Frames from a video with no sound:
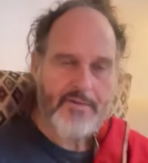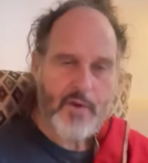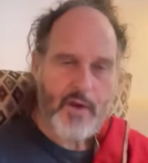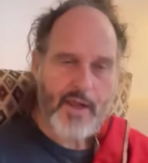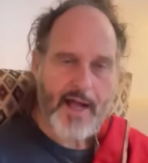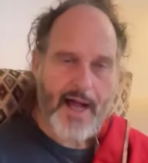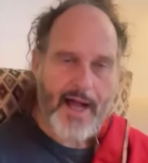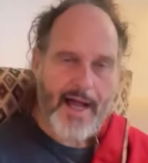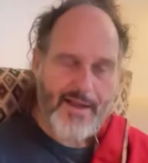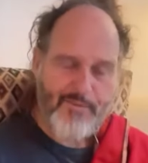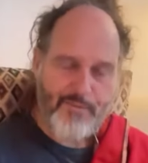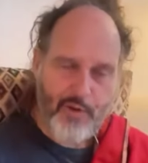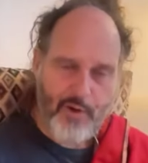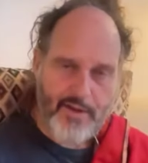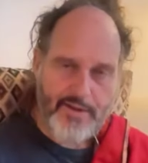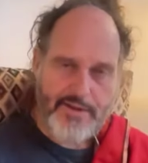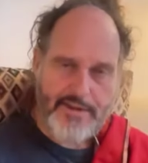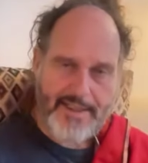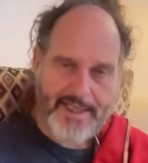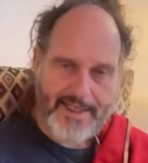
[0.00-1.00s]
Well, I
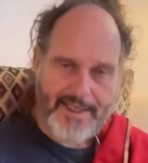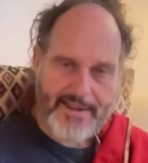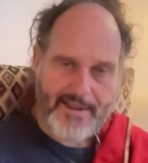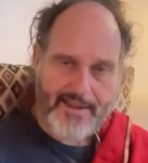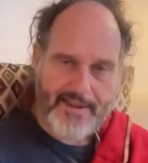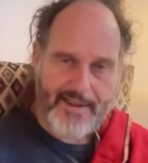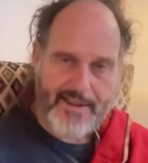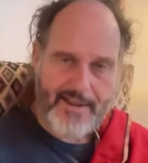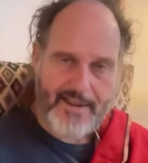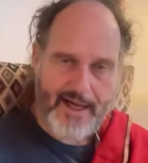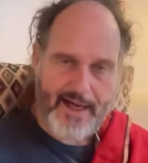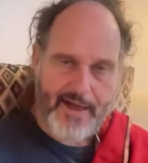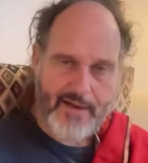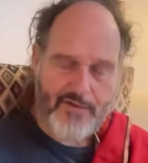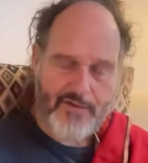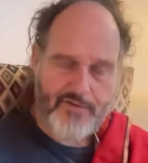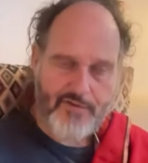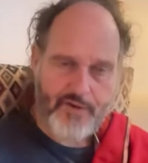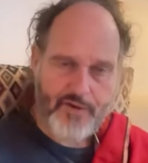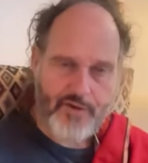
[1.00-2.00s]
pointed
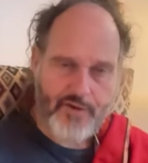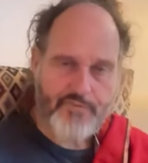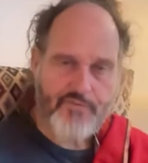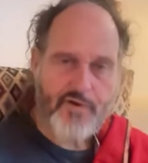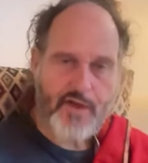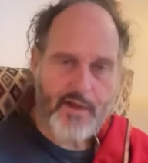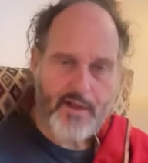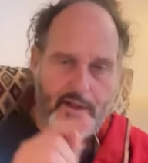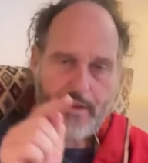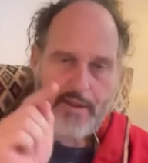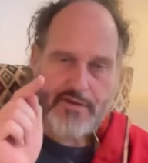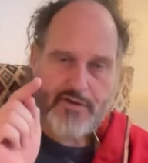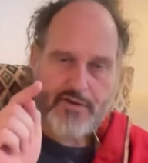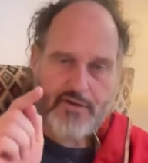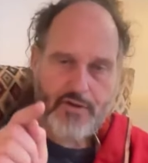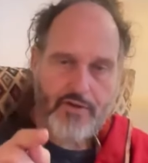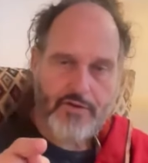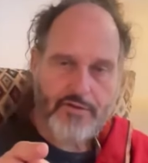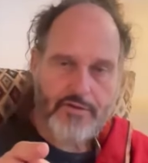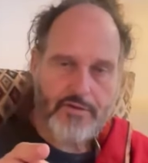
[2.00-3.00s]
out for you, it's
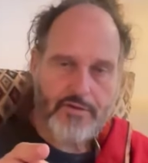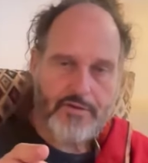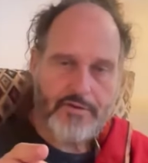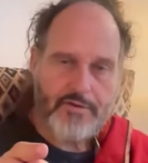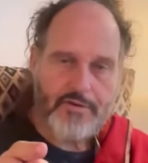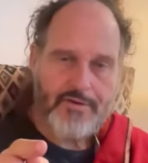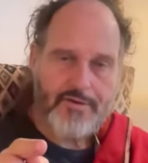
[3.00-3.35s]
you.